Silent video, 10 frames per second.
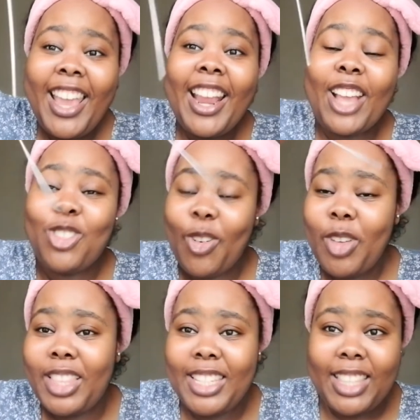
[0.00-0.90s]
Guys,
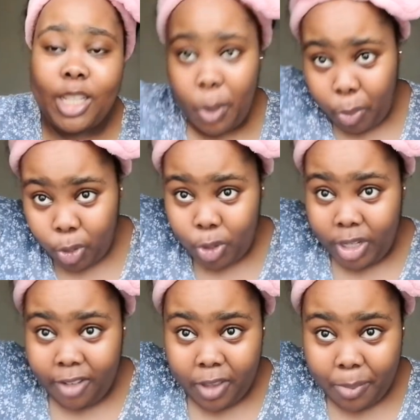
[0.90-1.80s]
remember these things? People used
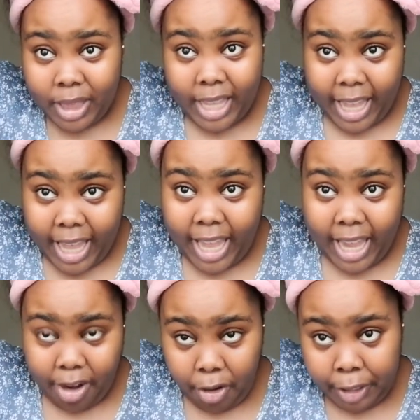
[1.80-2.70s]
to leave them in their
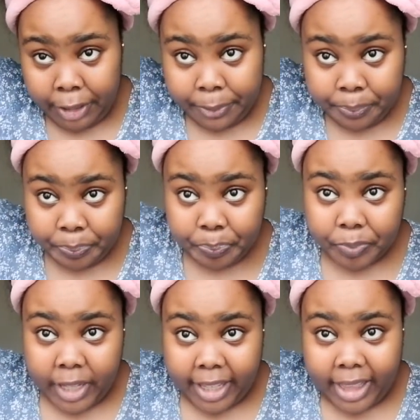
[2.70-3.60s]
hair
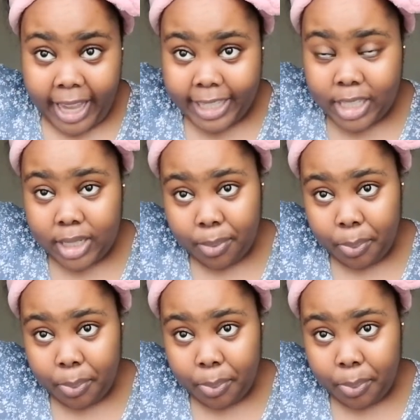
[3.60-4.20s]
like that.